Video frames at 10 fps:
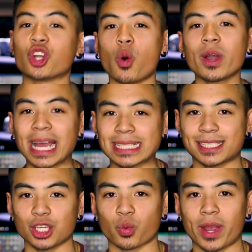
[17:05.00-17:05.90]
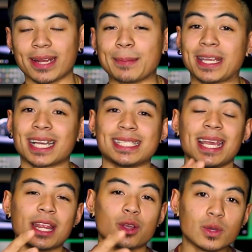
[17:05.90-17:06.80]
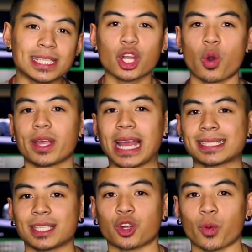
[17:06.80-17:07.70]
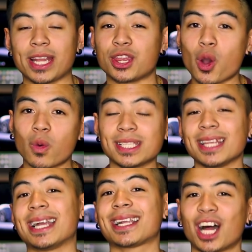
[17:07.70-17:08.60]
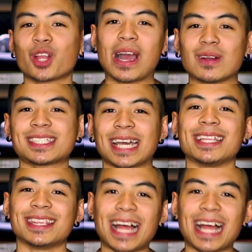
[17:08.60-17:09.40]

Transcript: go against the grain, because those that go against the grain, those that color outside the